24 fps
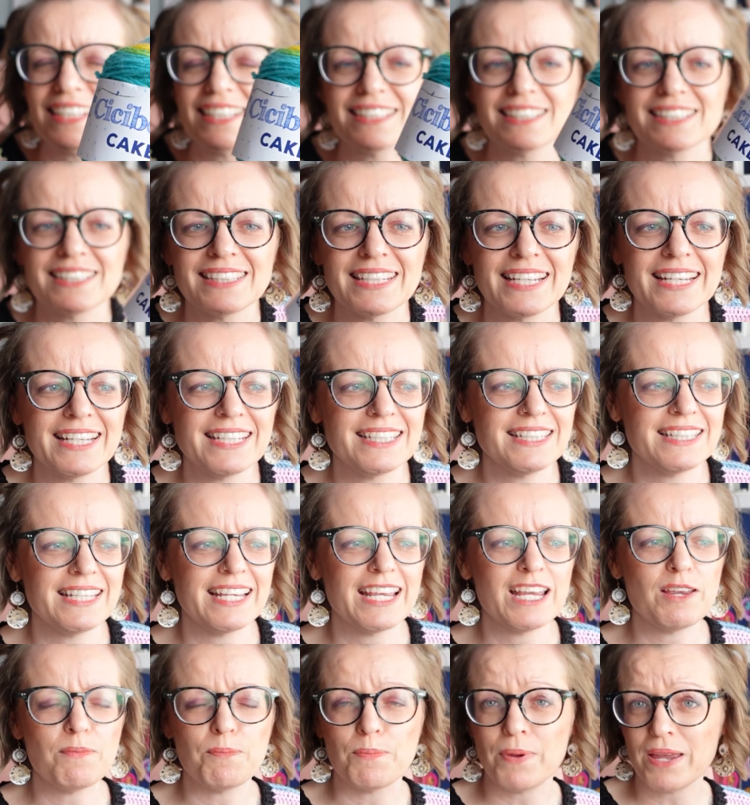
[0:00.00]

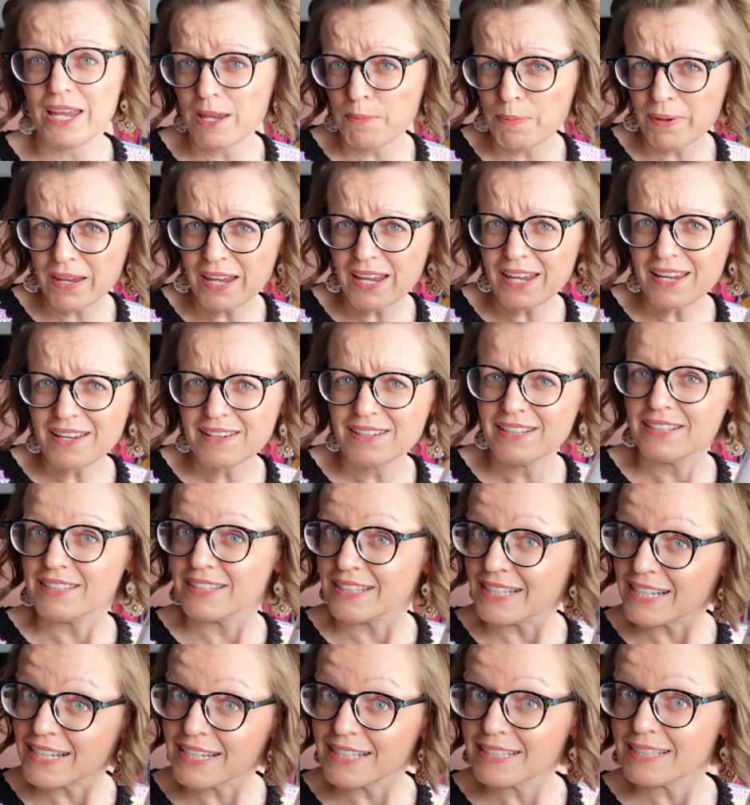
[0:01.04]
CCBB?
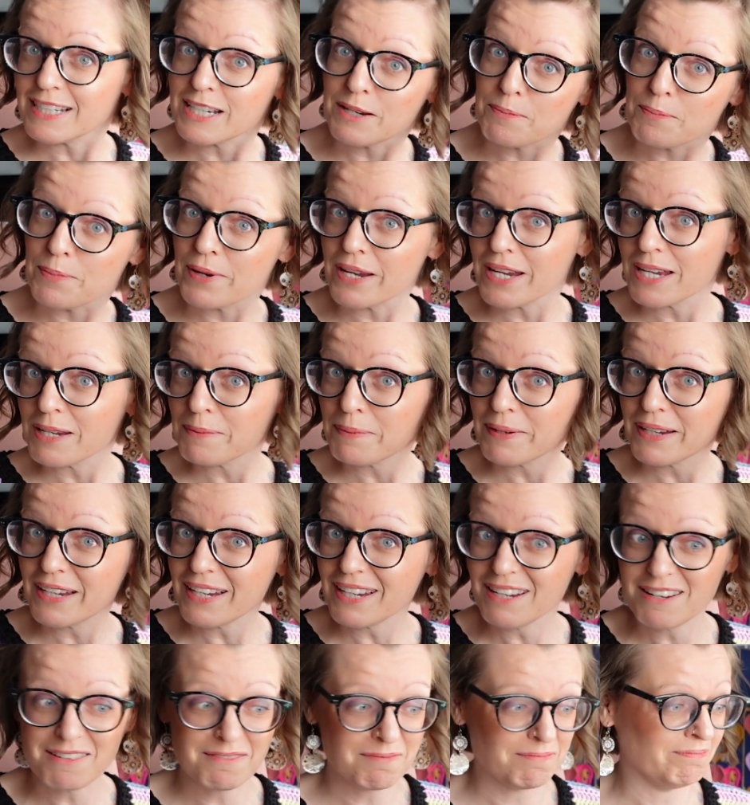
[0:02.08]
CCBB?
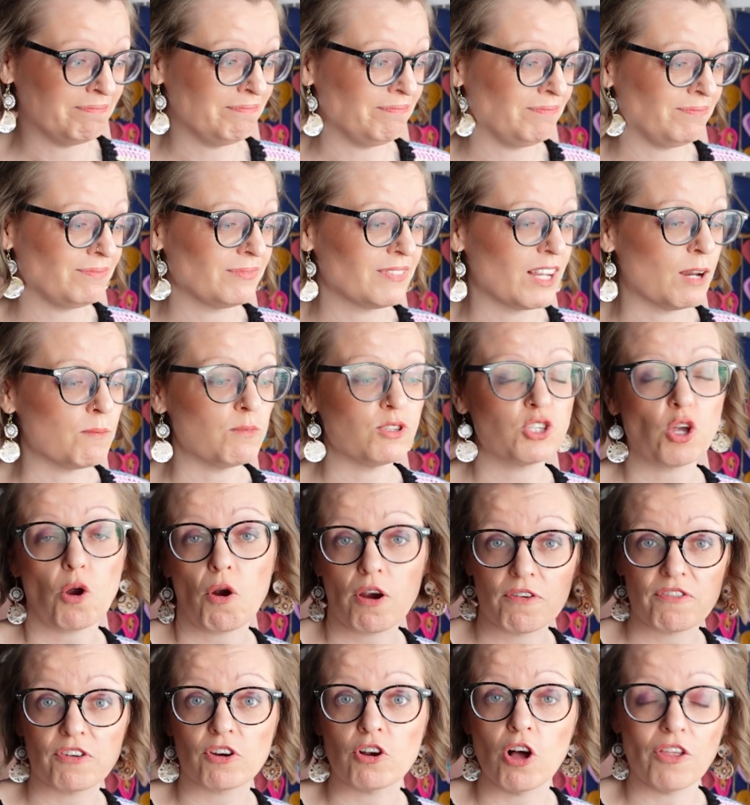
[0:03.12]
I'm sorry
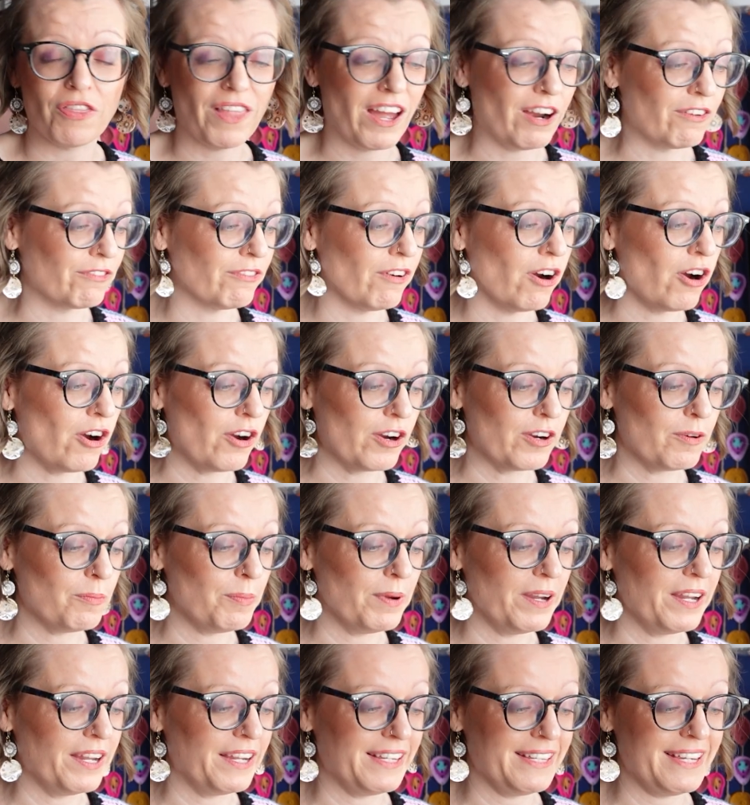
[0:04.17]
if I got that wrong,
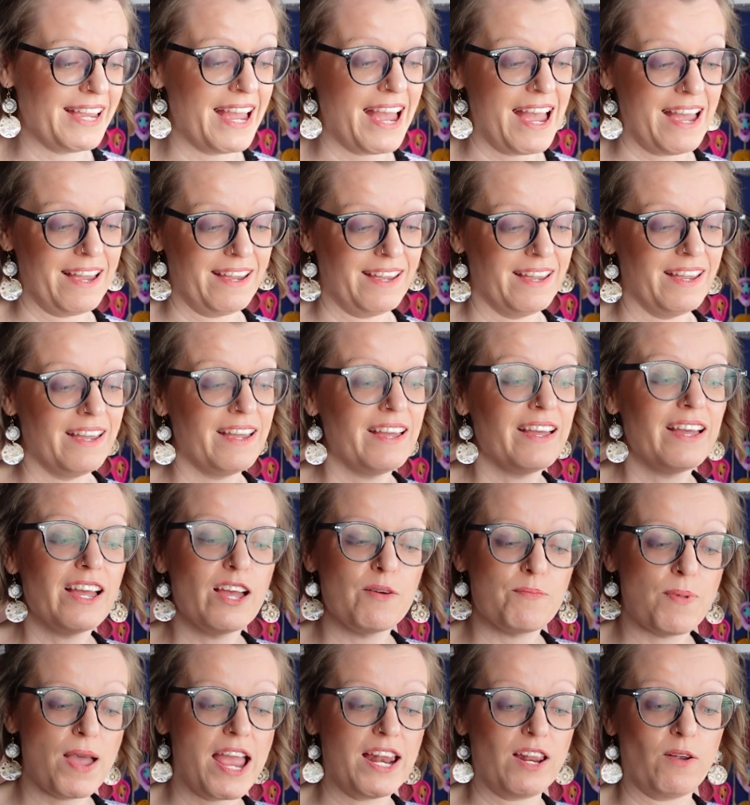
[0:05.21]
but yeah.
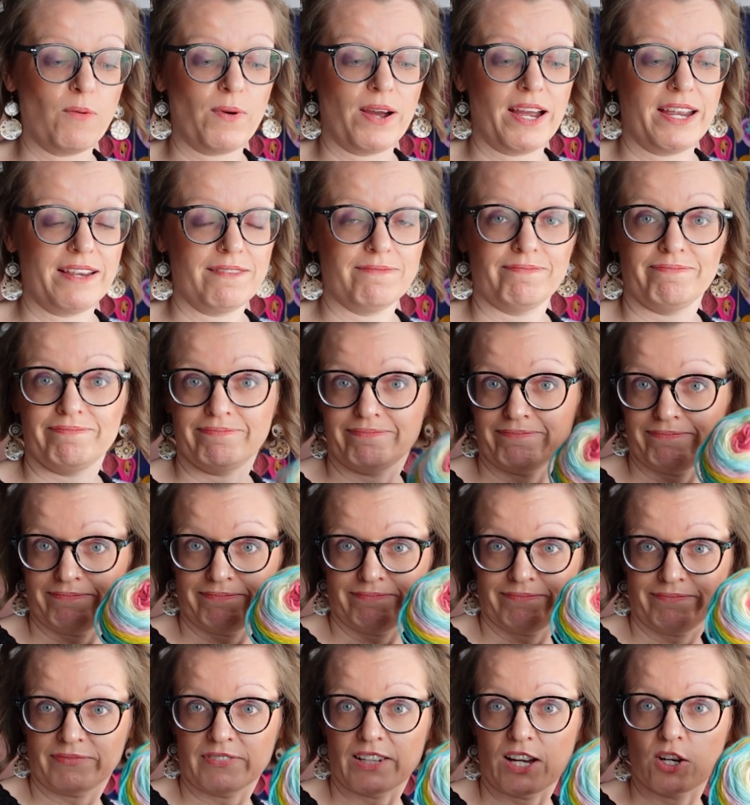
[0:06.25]
But anyway,
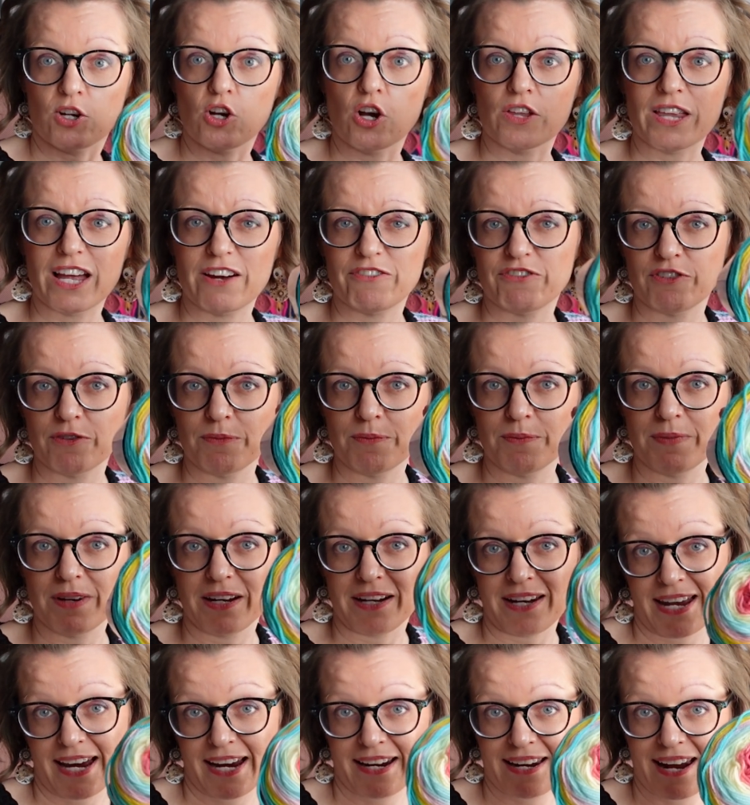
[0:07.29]
I got that from
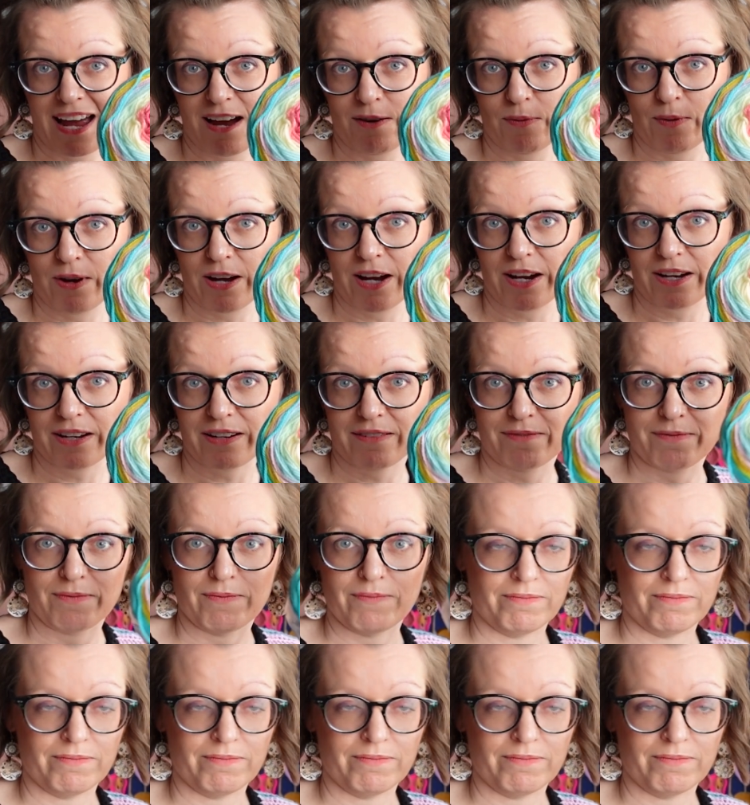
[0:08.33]
Knitting Network.